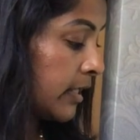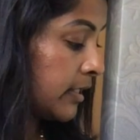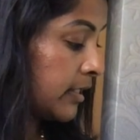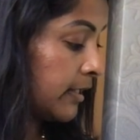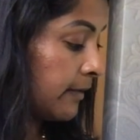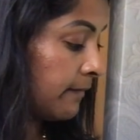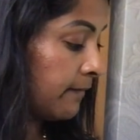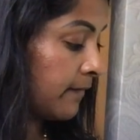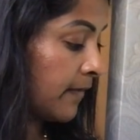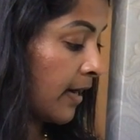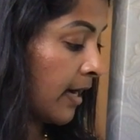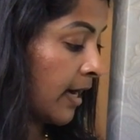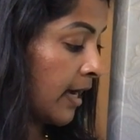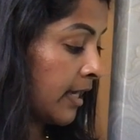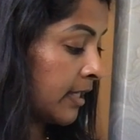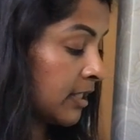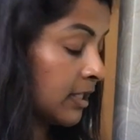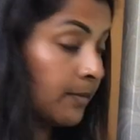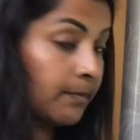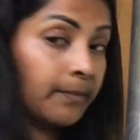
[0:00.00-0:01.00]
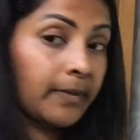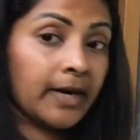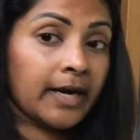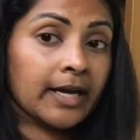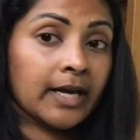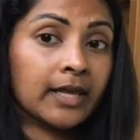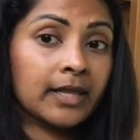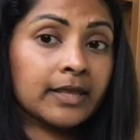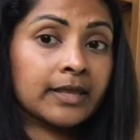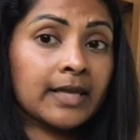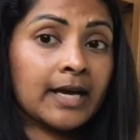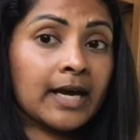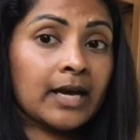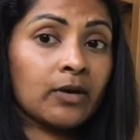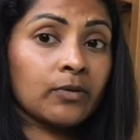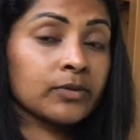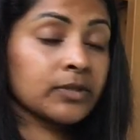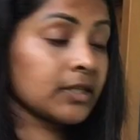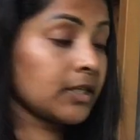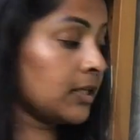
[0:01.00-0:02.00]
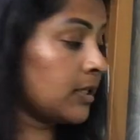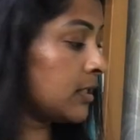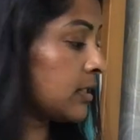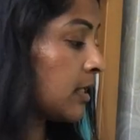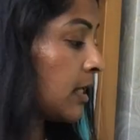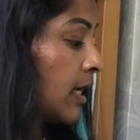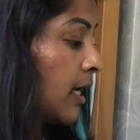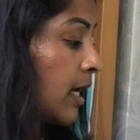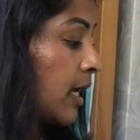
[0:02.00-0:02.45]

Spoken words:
divided by 1000,